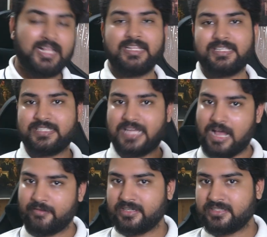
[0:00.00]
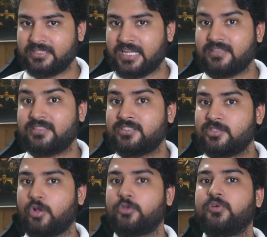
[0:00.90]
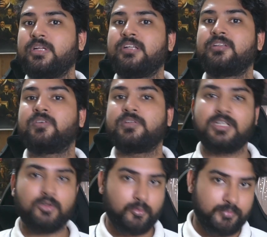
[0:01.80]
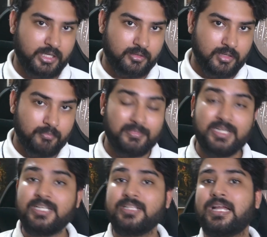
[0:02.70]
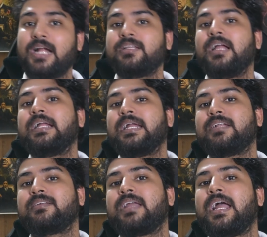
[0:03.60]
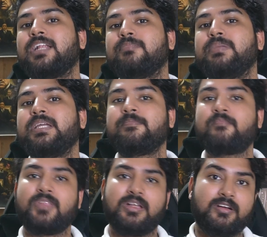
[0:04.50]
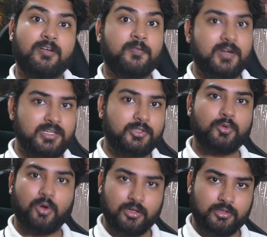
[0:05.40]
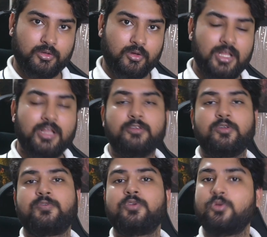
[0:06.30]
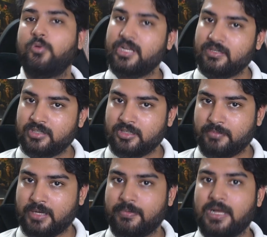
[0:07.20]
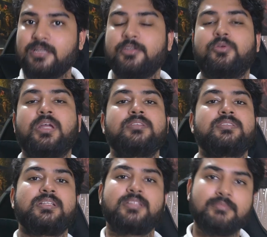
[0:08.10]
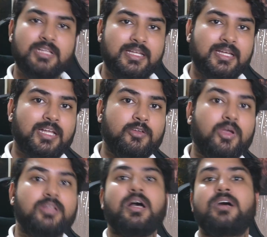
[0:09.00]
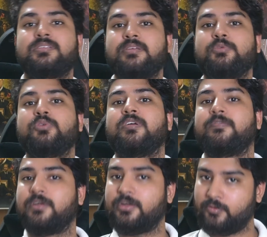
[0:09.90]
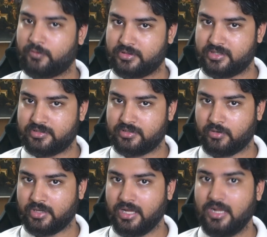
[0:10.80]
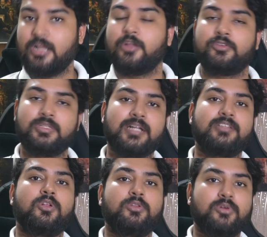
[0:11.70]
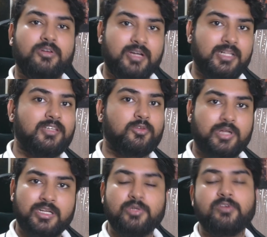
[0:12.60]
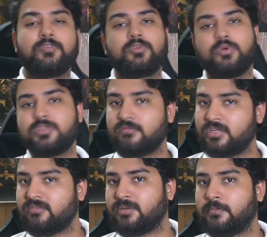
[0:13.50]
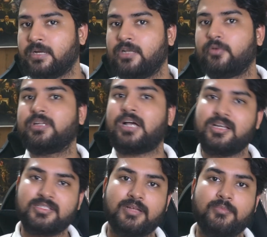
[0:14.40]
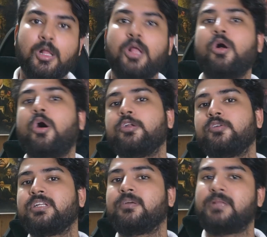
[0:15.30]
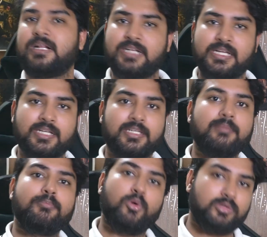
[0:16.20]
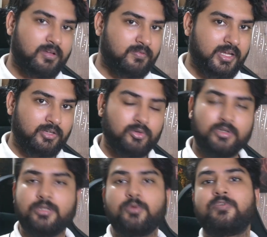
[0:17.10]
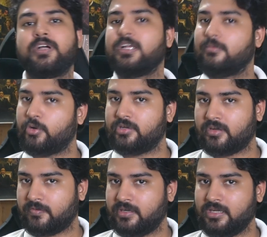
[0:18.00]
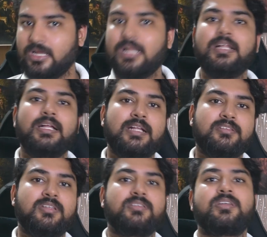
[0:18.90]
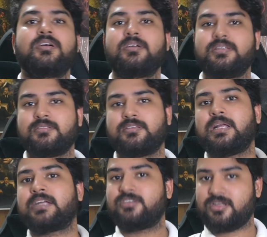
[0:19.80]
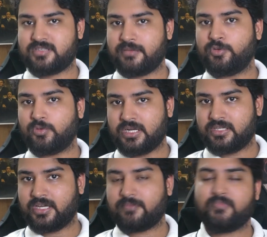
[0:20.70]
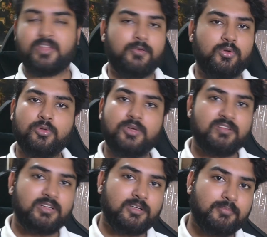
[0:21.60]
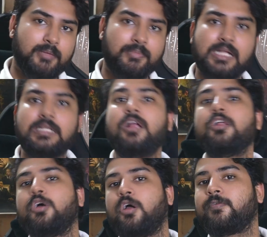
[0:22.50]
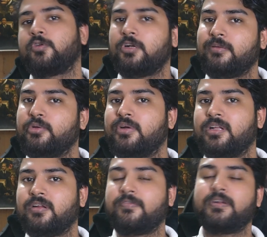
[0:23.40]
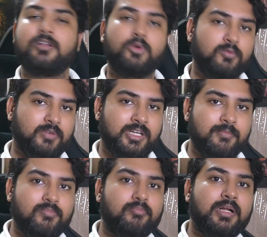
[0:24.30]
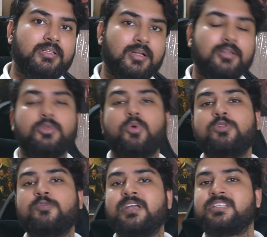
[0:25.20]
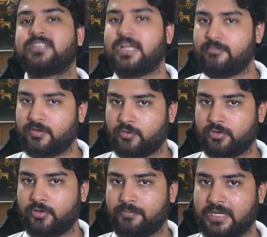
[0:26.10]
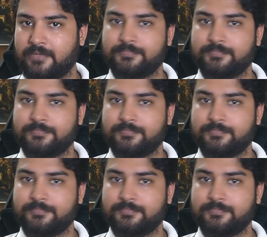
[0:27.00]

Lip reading: then they have written that this is also an internal opening, meaning that it can be referred to also. So if you know anyone in PayPal, you can send them the link and you can ask them to refer you for this. Okay, so that is also a great thing you can do. If you know someone in PayPal, you can ask them, or you can apply directly. Both are fine. You don't need to worry about a referral. It's just a extra step you can take. If you don't know anyone in PayPal, or if you're not able to get a referral, don't worry, but don't waste time before you apply.